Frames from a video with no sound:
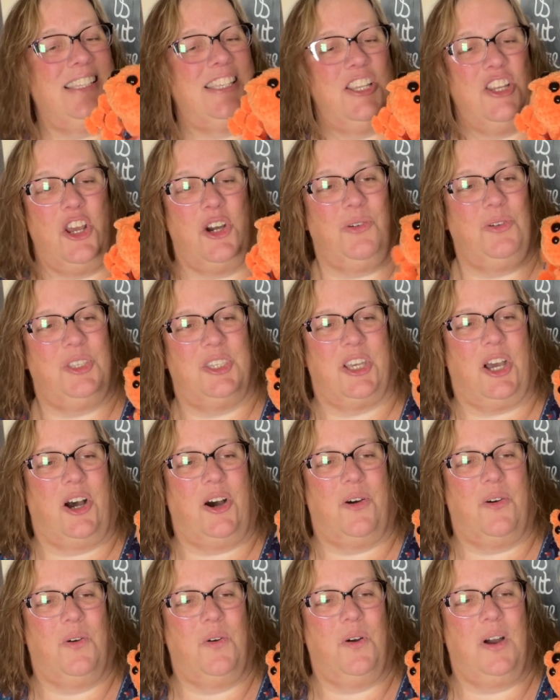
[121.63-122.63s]

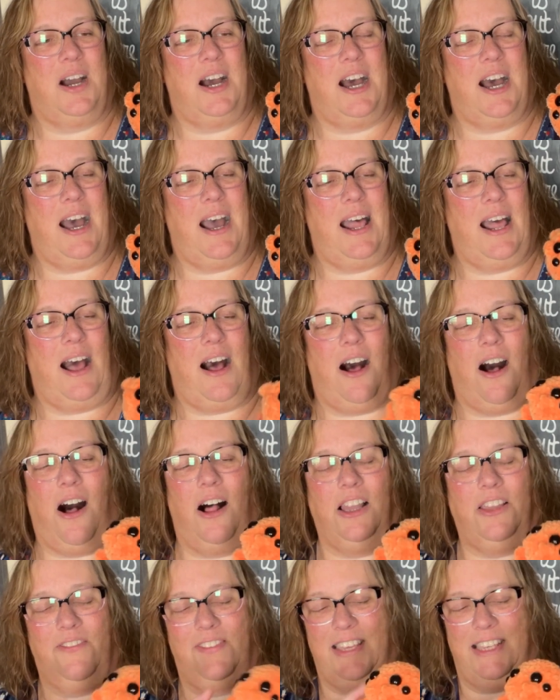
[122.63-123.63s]
no-sew.
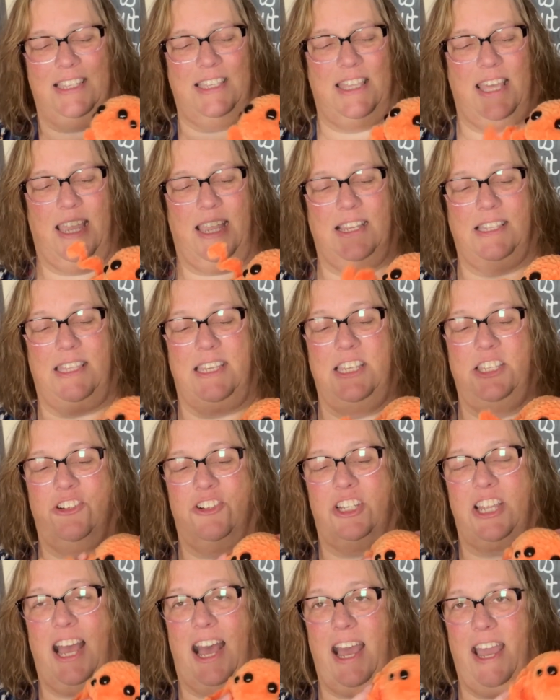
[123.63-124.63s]
All of these things, these are
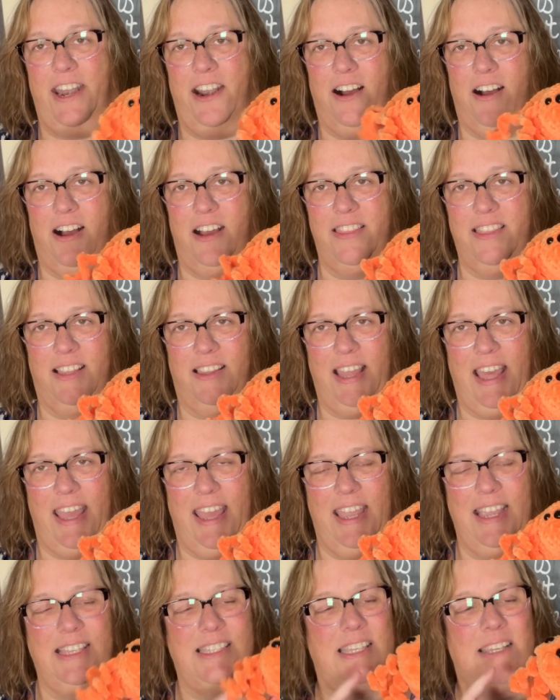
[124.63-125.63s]
tied on the
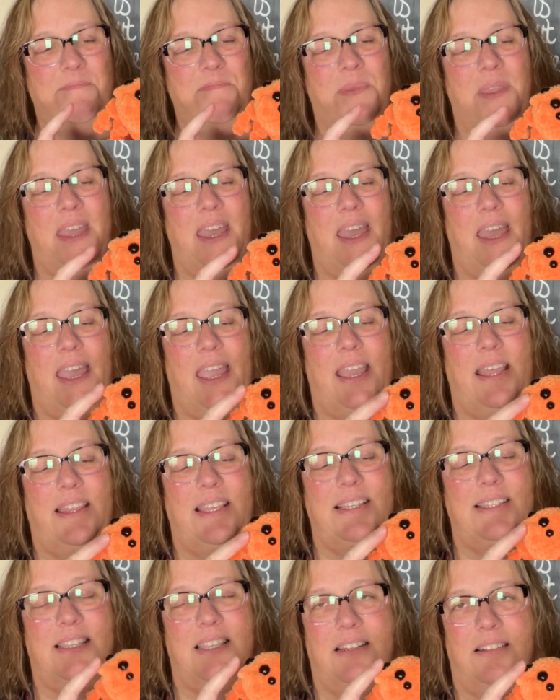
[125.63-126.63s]
legs, and
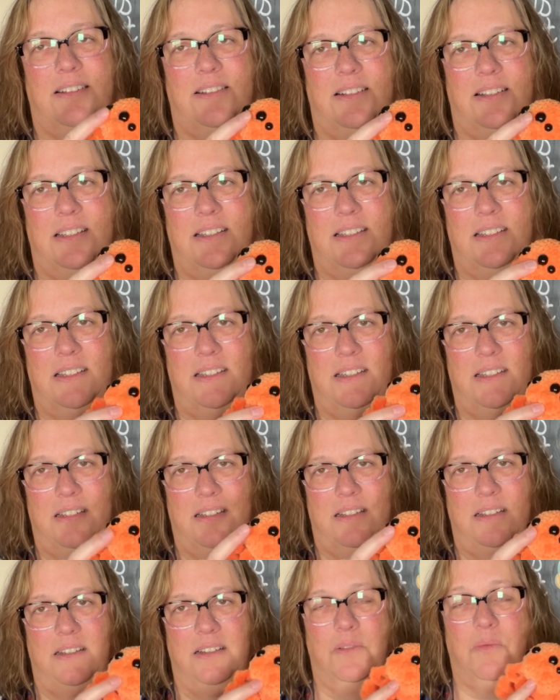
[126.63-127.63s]
these little,
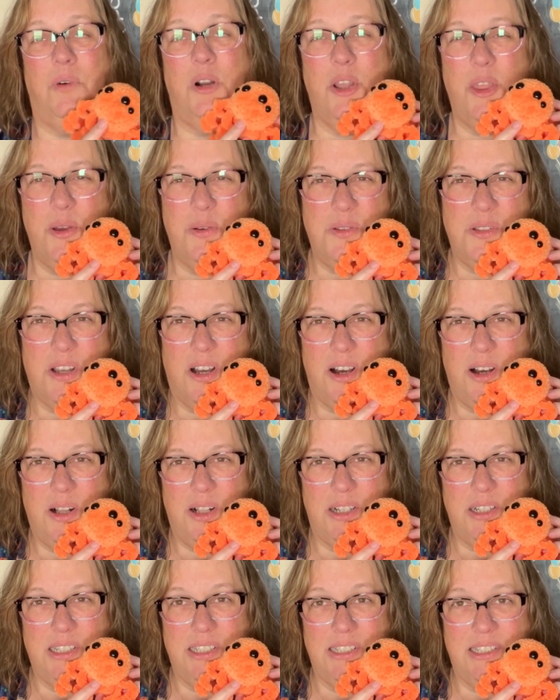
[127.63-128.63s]
what are those called?